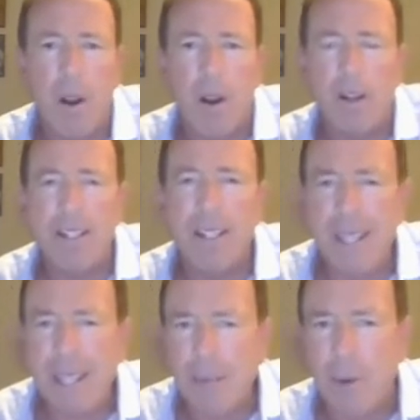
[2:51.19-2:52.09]
Our
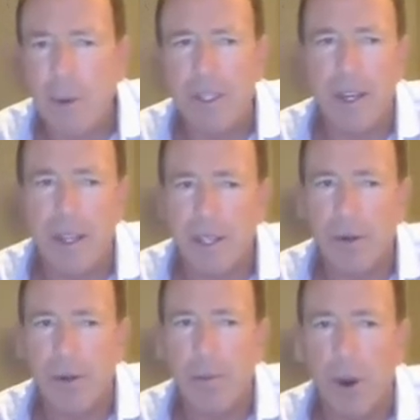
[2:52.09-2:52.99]
team, we'll get
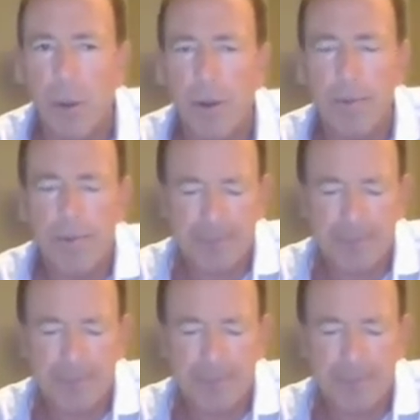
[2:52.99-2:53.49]
into in a moment.